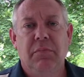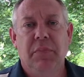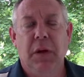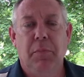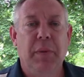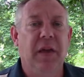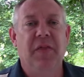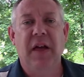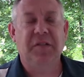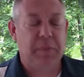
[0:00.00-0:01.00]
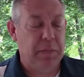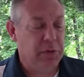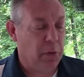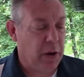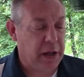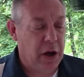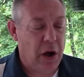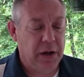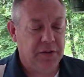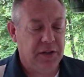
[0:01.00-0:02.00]
you know, big things that people are working
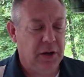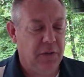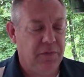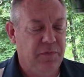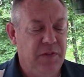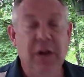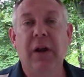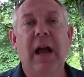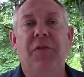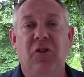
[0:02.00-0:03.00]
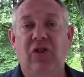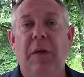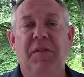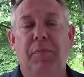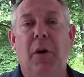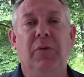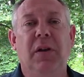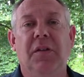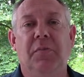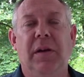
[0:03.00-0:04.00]
on is, you know, figuring out the shapes of
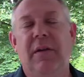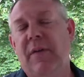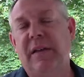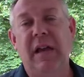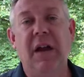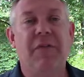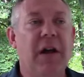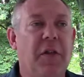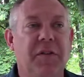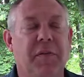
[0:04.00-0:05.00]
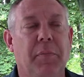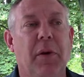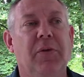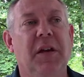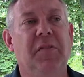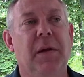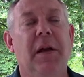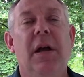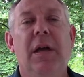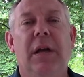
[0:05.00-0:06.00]
proteins. We've identified all these different proteins, but,
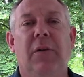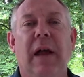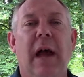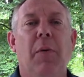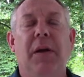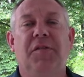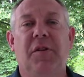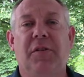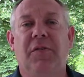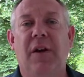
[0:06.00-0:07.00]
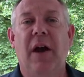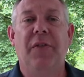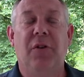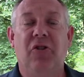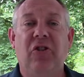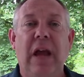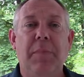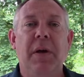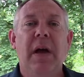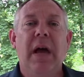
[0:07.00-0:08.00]
you know, now we can start to figure out their
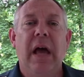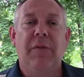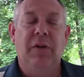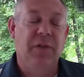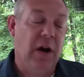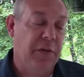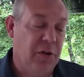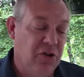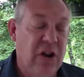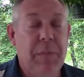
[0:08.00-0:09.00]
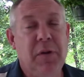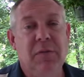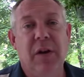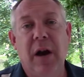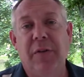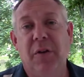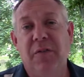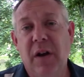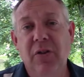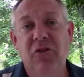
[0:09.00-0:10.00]
shape. And if you can figure out their shape, you can figure out their
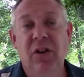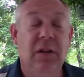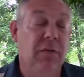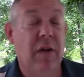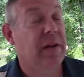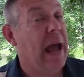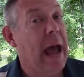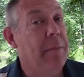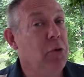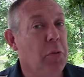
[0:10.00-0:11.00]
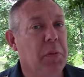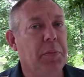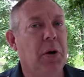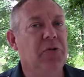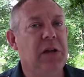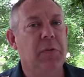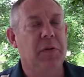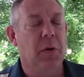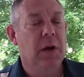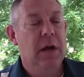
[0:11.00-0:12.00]
function. And if you have an abnormal protein with
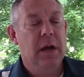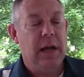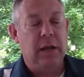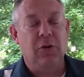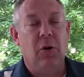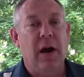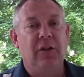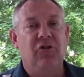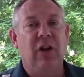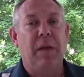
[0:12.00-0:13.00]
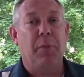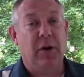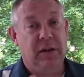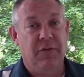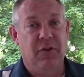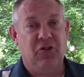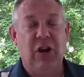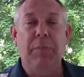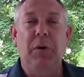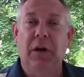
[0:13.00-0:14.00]
an incorrect shape or a different
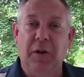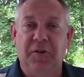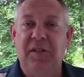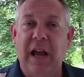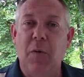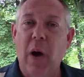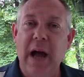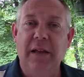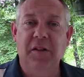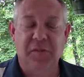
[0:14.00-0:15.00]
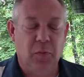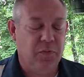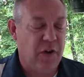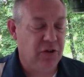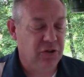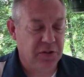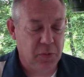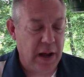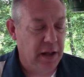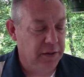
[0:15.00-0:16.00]
shape, you can understand why it doesn't function as
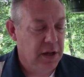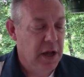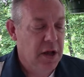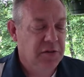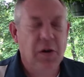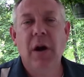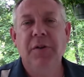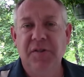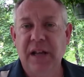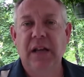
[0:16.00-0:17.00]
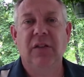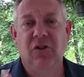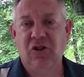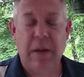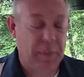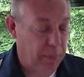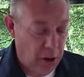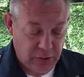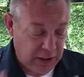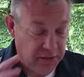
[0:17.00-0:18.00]
well. And so understanding the shape of
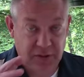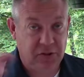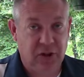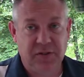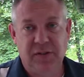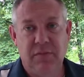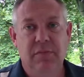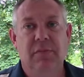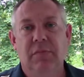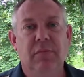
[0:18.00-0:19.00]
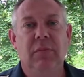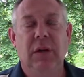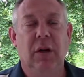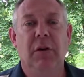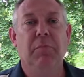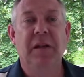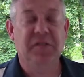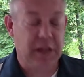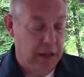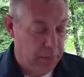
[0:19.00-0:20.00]
proteins is just, you know,
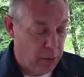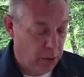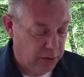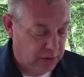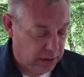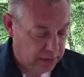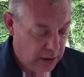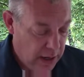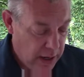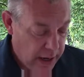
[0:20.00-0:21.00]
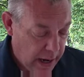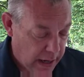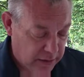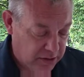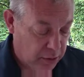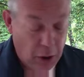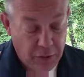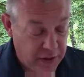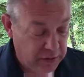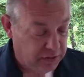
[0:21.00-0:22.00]
immensely important and, and it's a
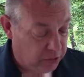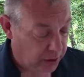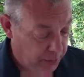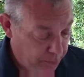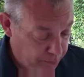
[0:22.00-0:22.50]
growth industry.